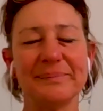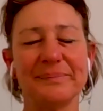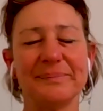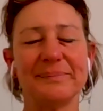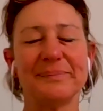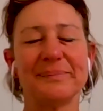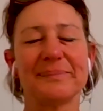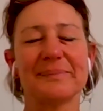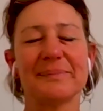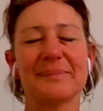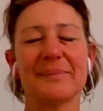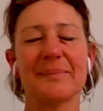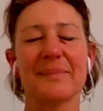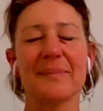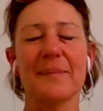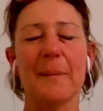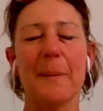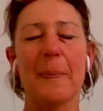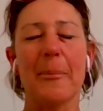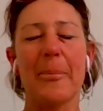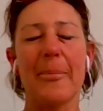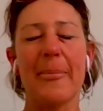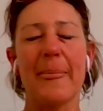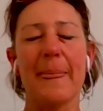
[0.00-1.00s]

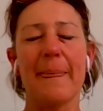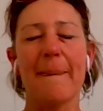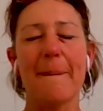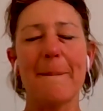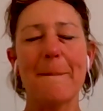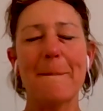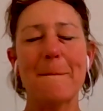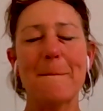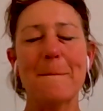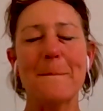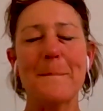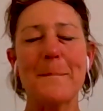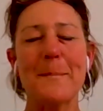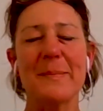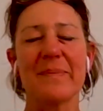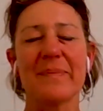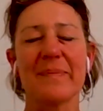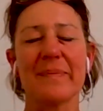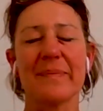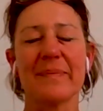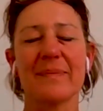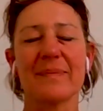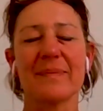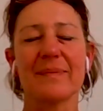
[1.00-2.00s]

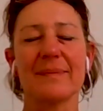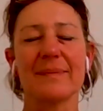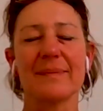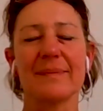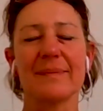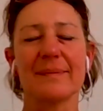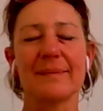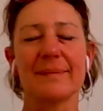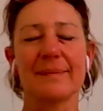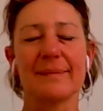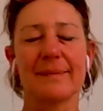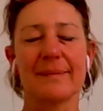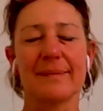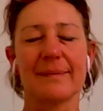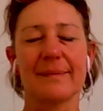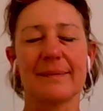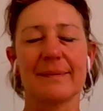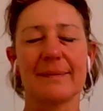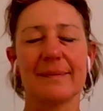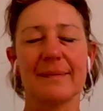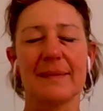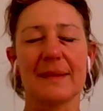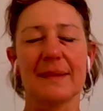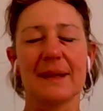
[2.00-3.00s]

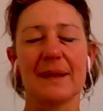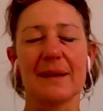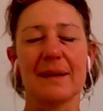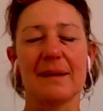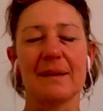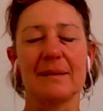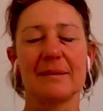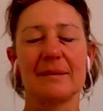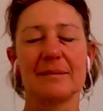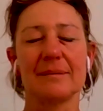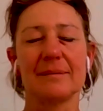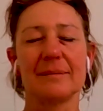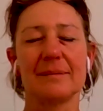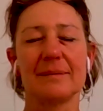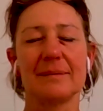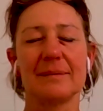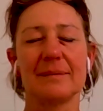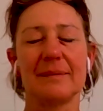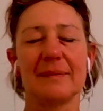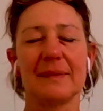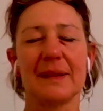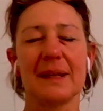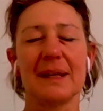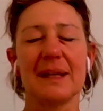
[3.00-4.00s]

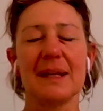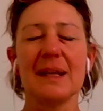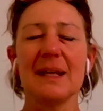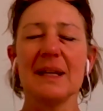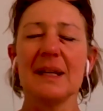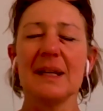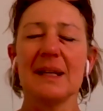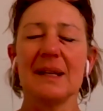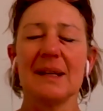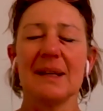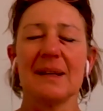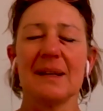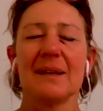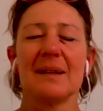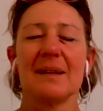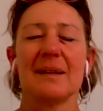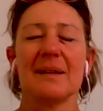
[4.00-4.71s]
No one is speaking in this clip.